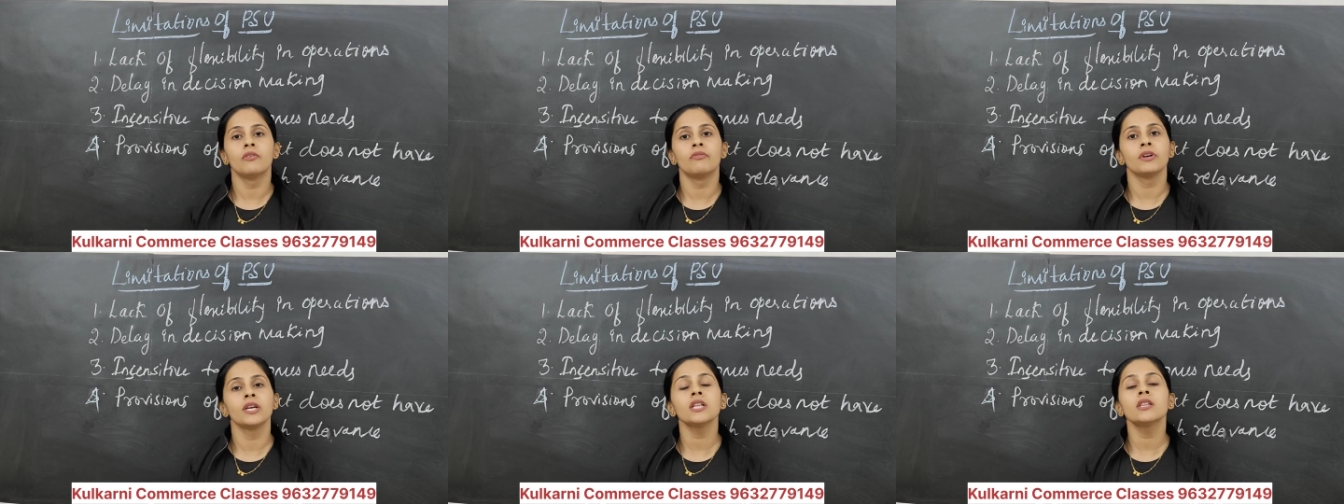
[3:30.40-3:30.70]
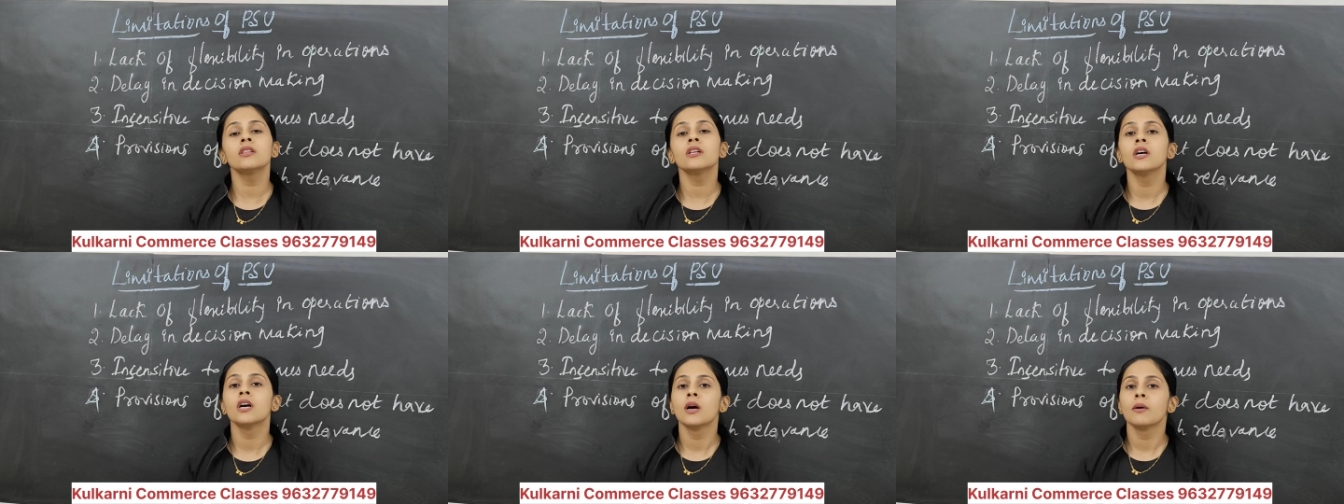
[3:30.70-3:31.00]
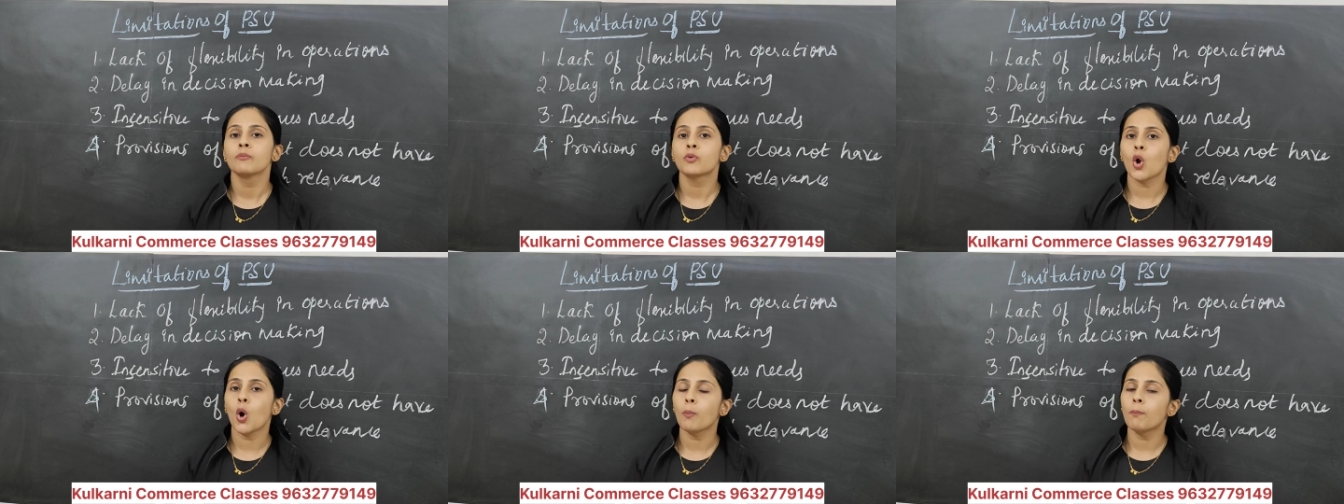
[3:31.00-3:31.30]

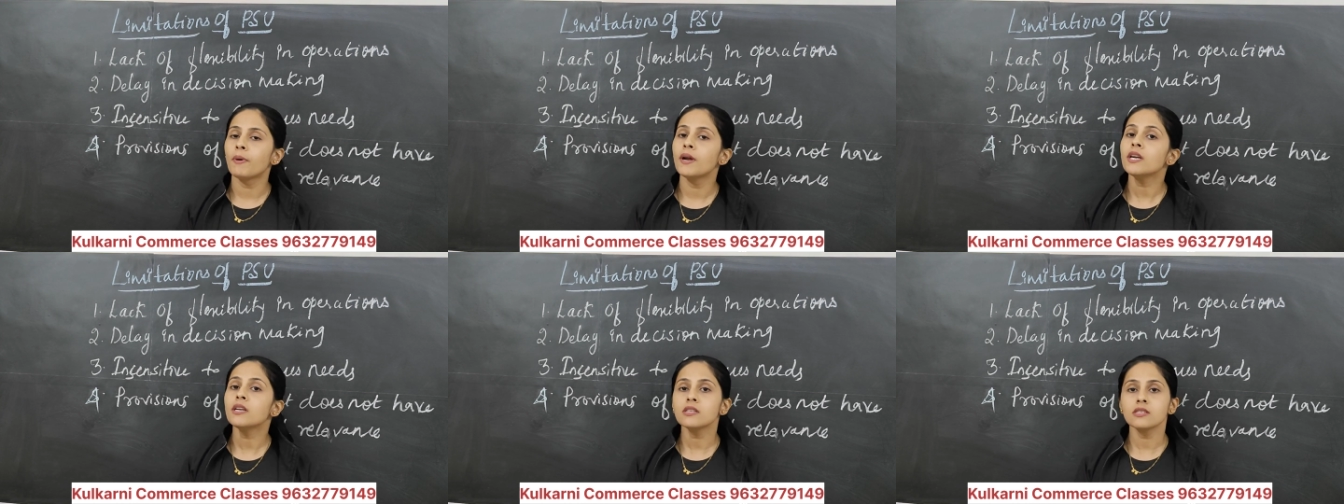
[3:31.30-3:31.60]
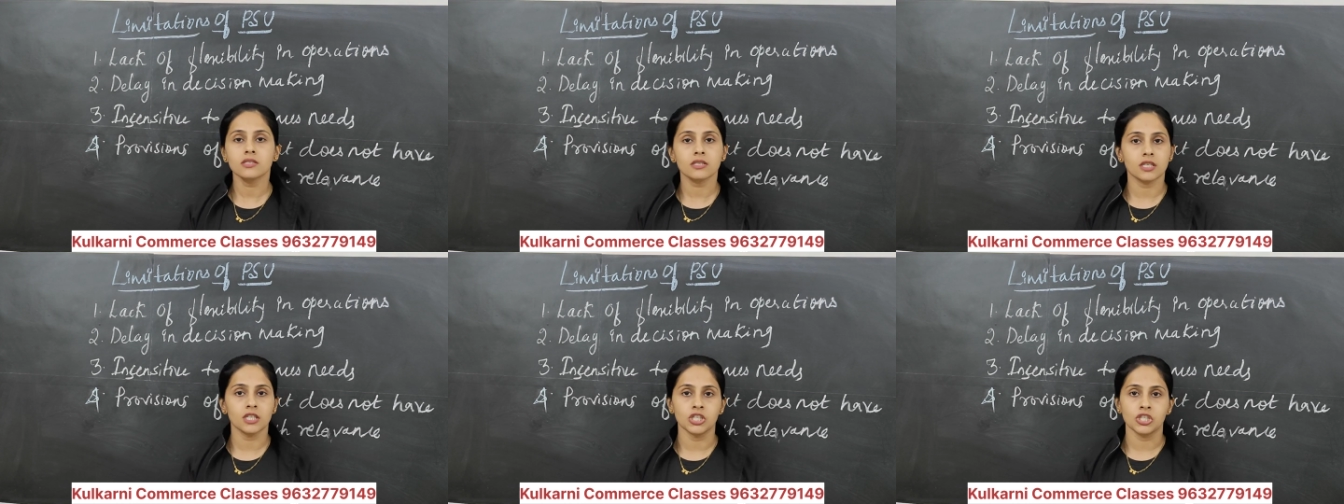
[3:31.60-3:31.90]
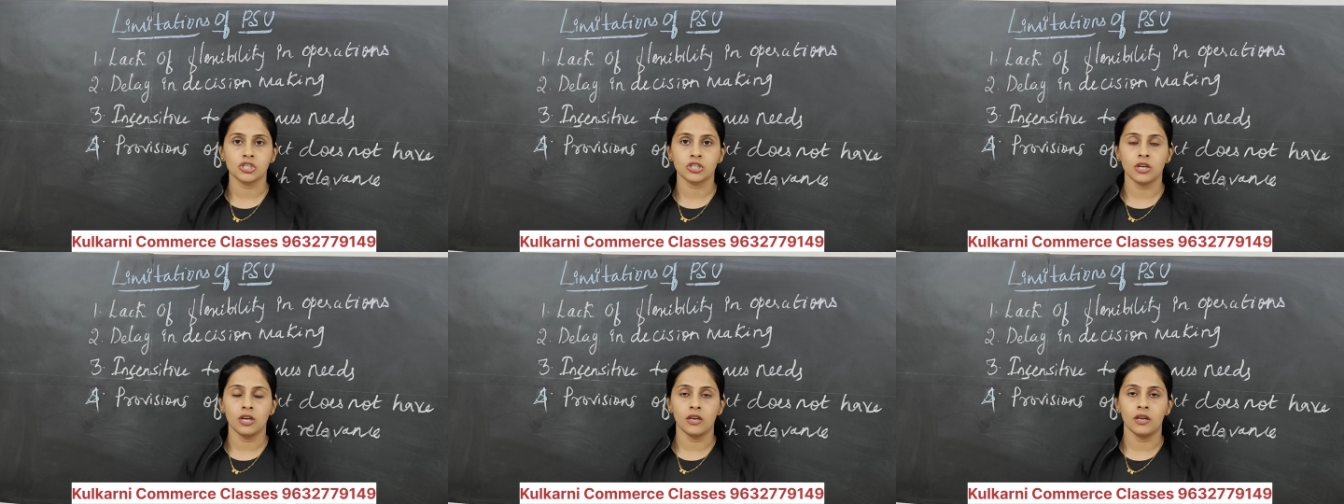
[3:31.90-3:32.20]
with proper
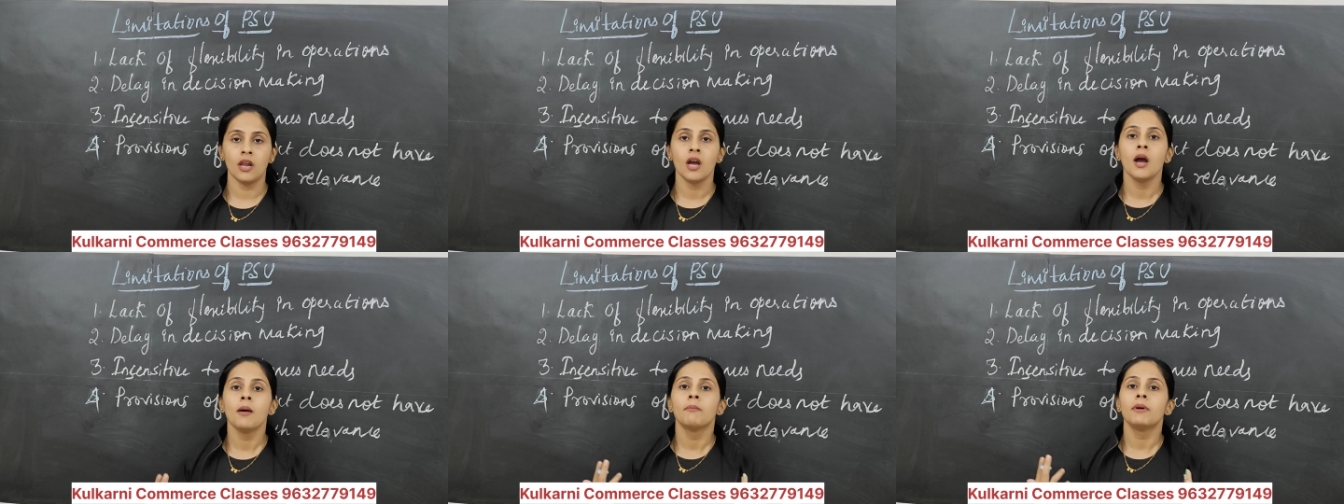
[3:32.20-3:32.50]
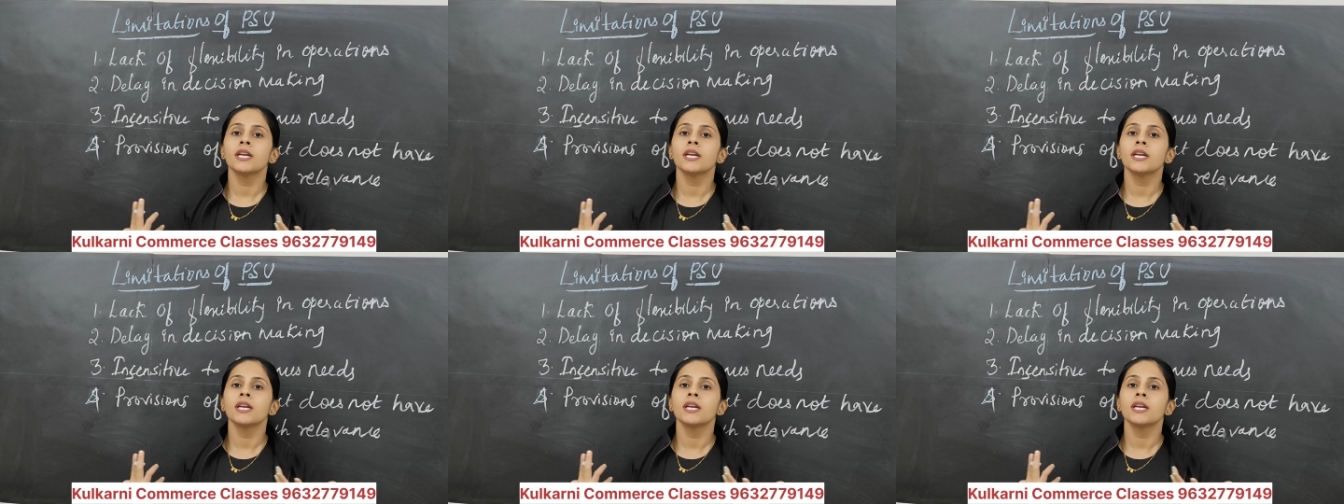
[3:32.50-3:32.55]
discussion.